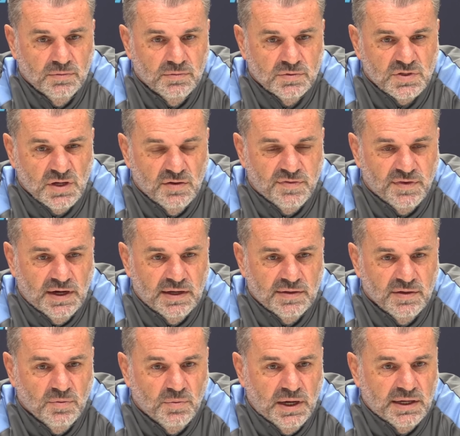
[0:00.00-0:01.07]
so far
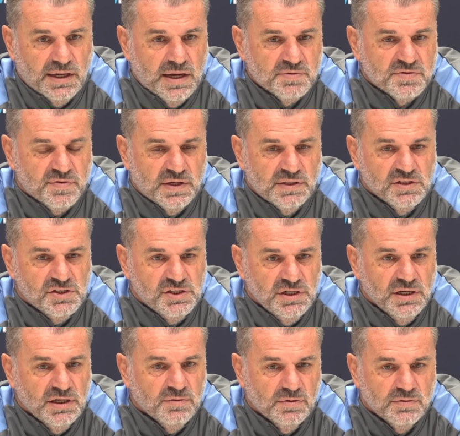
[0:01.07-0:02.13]
the away games we've had this
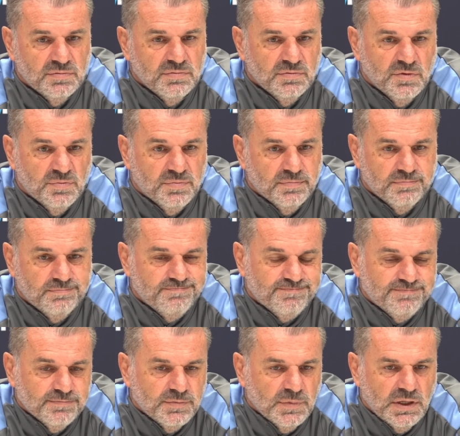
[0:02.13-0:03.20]
year,
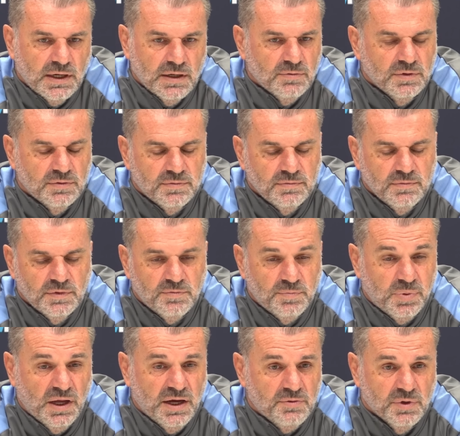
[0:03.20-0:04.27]
we've
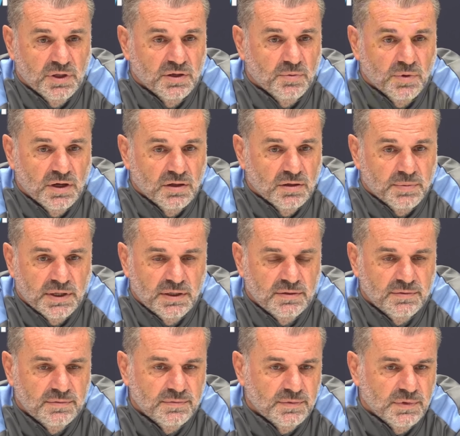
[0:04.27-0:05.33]
played really well. I
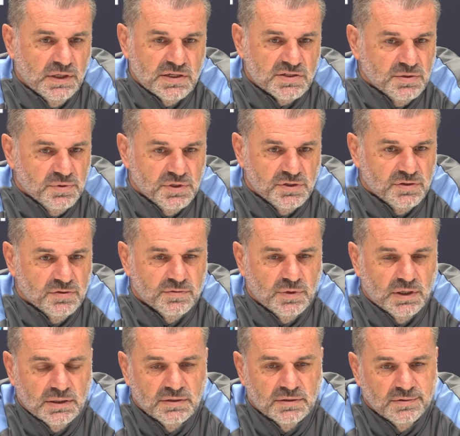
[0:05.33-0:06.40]
mean, Leicester we should have
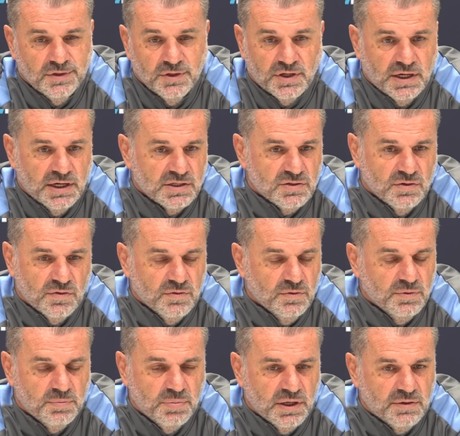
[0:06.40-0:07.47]
won, Newcastle thought
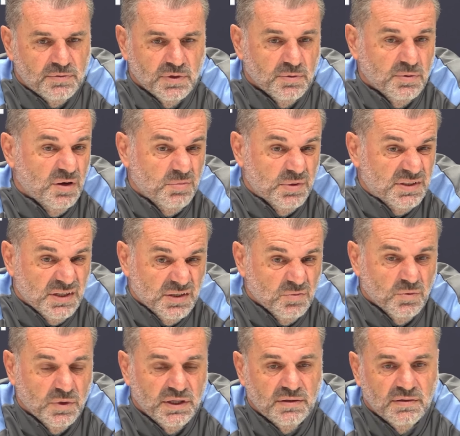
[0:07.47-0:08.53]
we played really well but
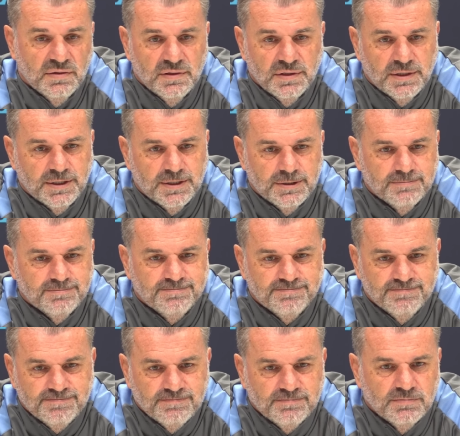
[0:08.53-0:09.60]
didn't win.
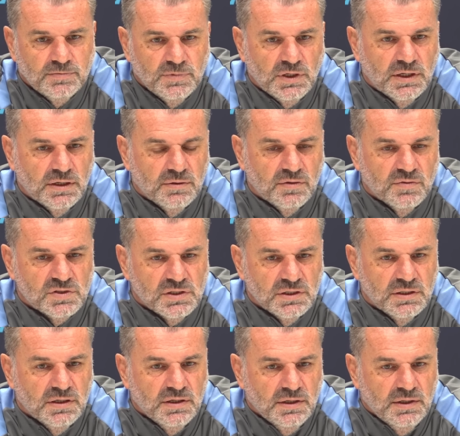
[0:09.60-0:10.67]
Obviously,